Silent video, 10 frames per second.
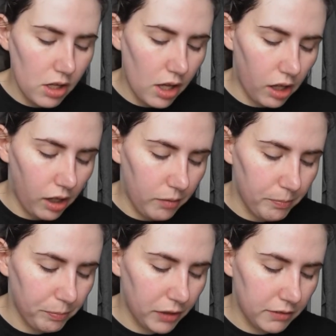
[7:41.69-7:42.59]

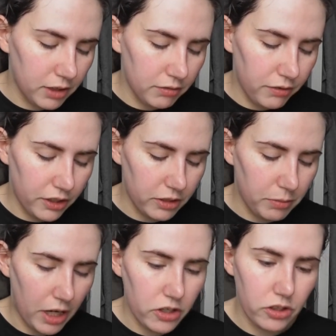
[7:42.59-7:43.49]
I've done first
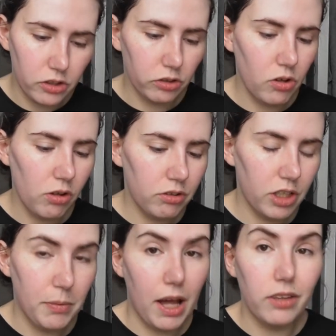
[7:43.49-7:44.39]
impressions on all
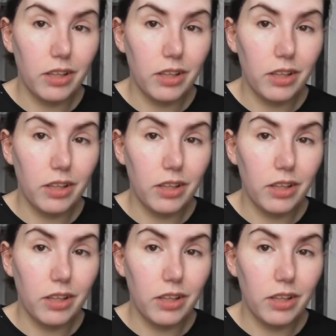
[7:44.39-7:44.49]
three masks.